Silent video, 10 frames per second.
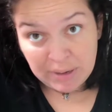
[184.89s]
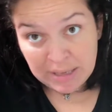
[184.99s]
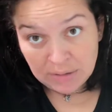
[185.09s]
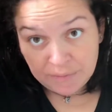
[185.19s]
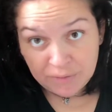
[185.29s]

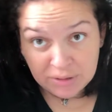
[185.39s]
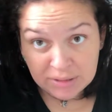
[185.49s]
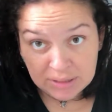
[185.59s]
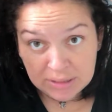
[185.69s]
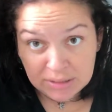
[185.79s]
do
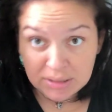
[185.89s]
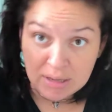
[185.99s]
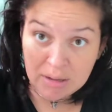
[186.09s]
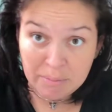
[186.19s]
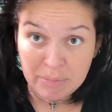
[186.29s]
first is
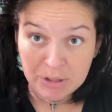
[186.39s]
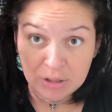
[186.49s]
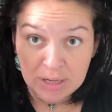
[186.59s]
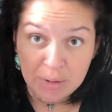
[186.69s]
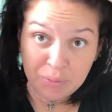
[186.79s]
make sure
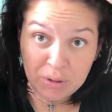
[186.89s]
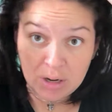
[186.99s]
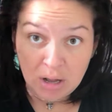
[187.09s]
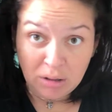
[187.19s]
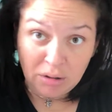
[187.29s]
that I put it
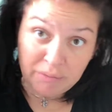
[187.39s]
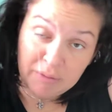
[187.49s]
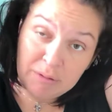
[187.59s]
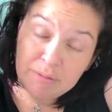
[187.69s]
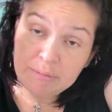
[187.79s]
all
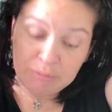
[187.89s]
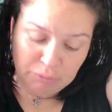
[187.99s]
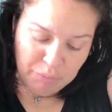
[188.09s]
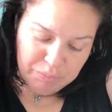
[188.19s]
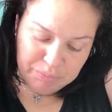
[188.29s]
over. Ooh.